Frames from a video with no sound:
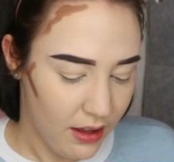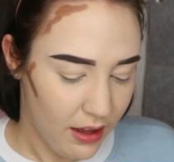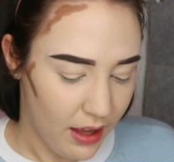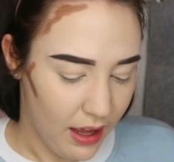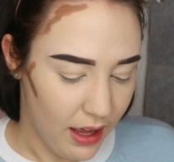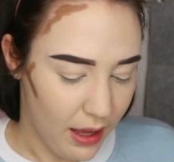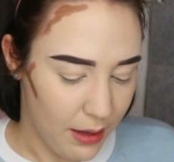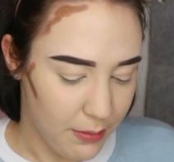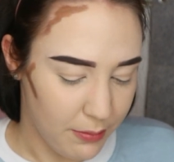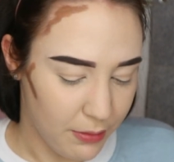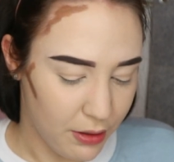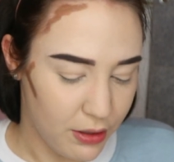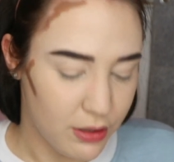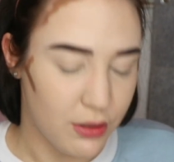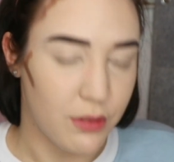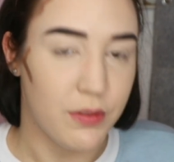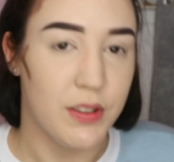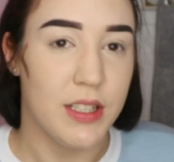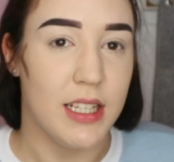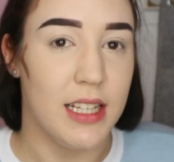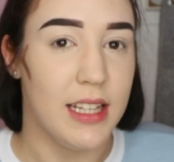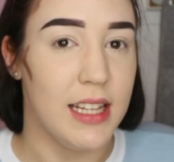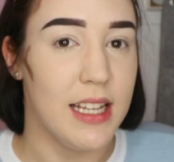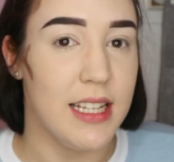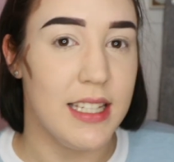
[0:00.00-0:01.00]
Because
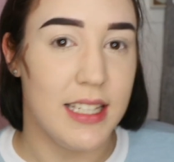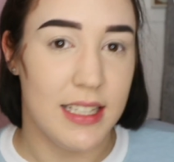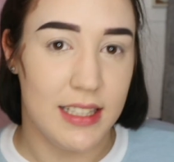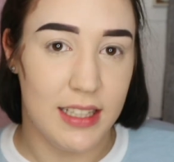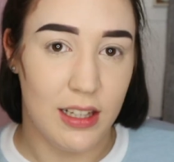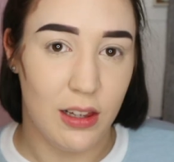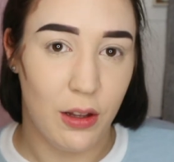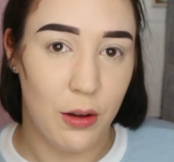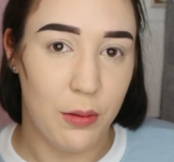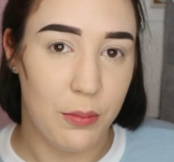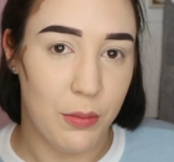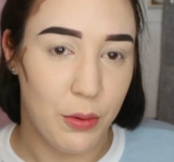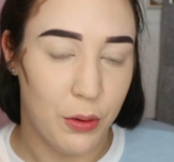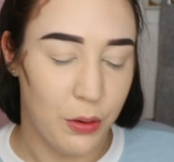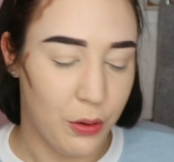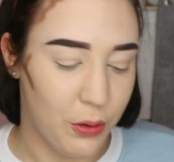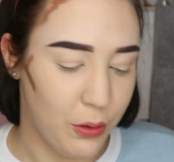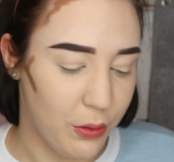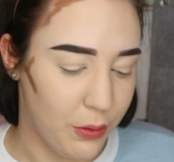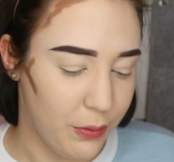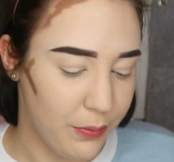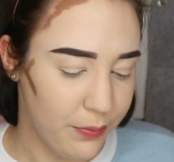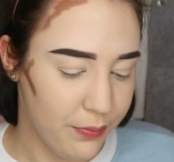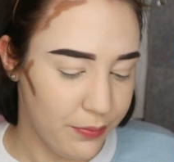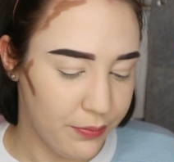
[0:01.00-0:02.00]
obviously this is a lot
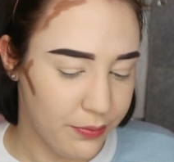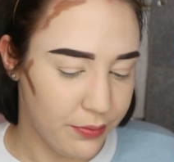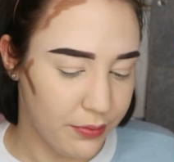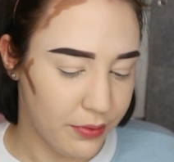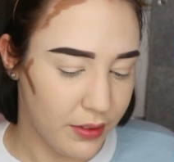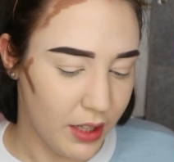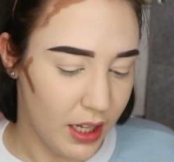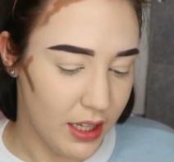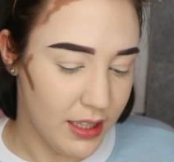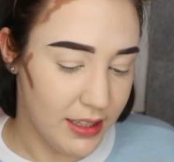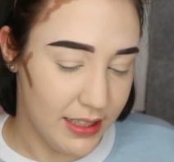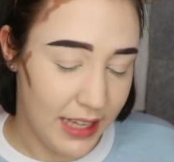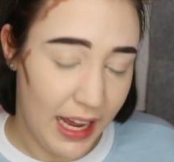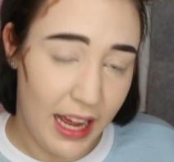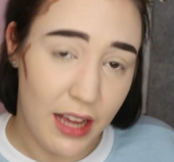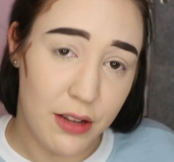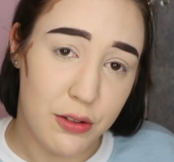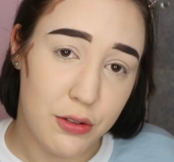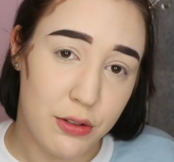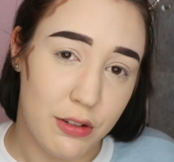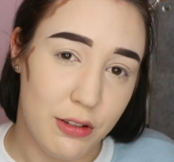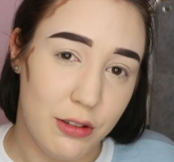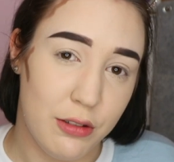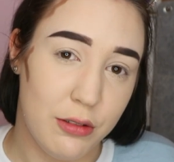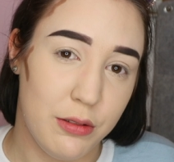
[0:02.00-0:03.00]
more
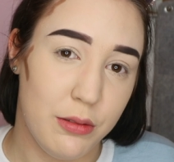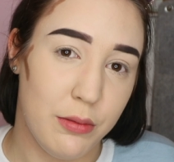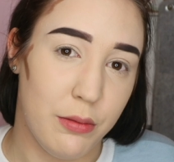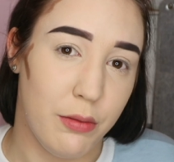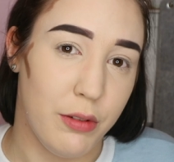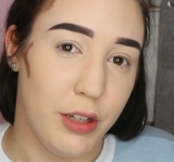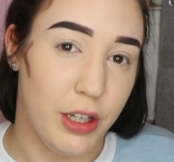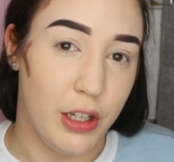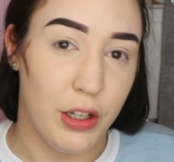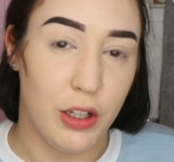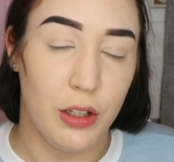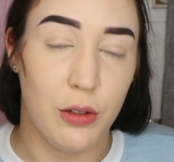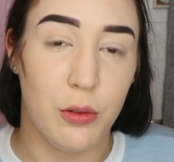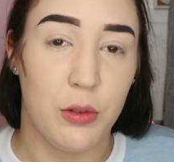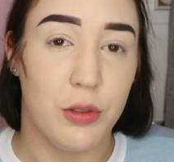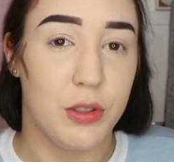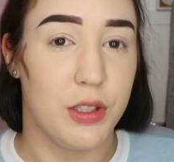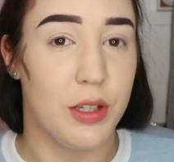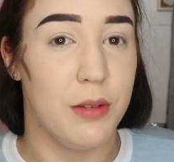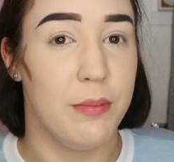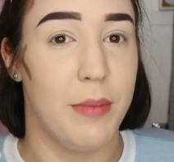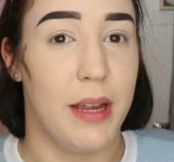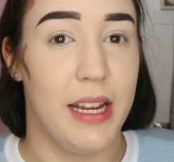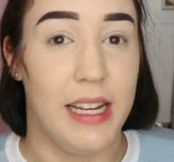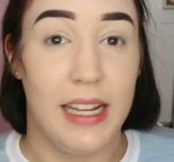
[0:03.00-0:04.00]
natural, but you can
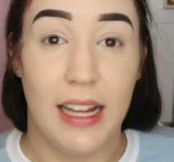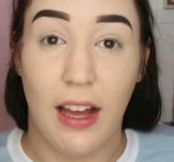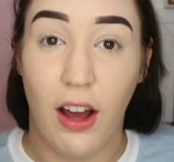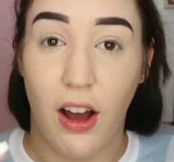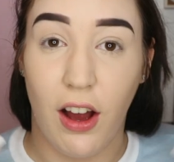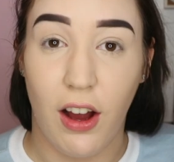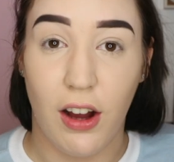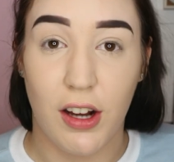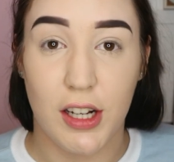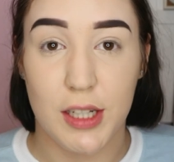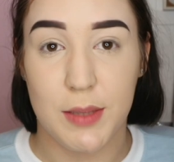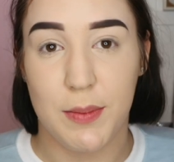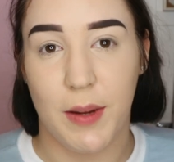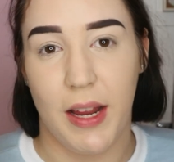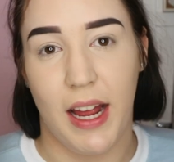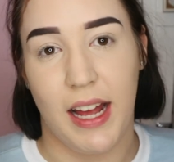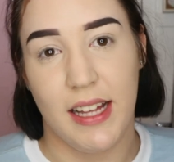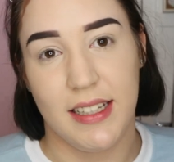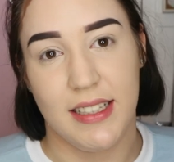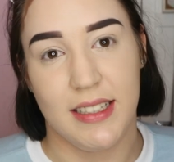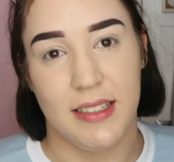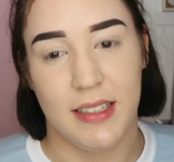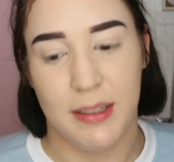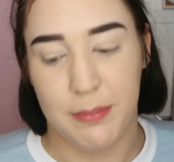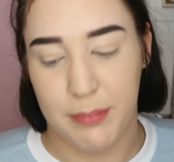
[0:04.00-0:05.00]
also make it harsh by
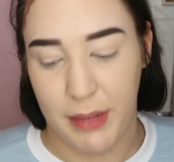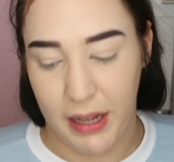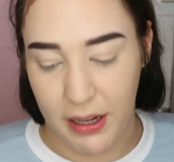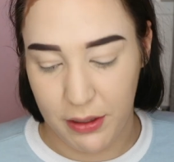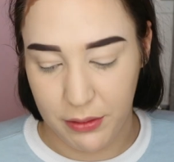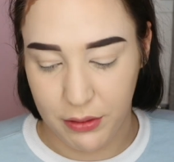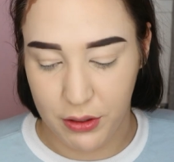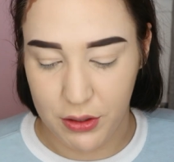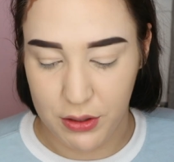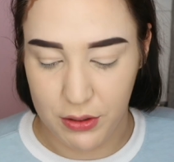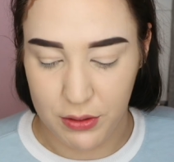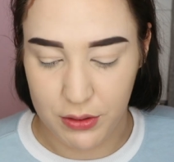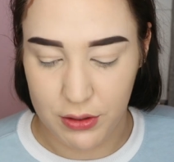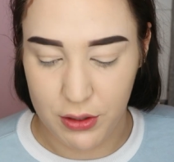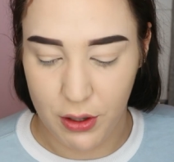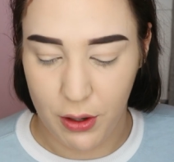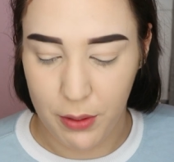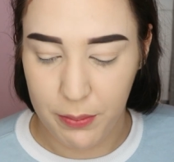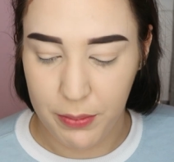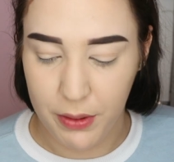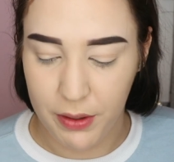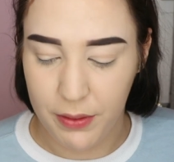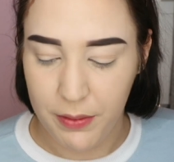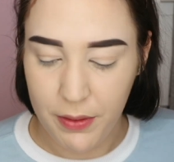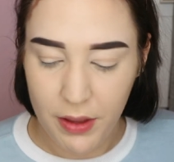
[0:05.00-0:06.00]
adding powders on
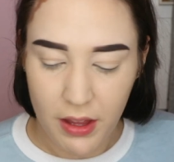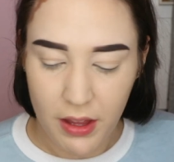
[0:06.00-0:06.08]
top.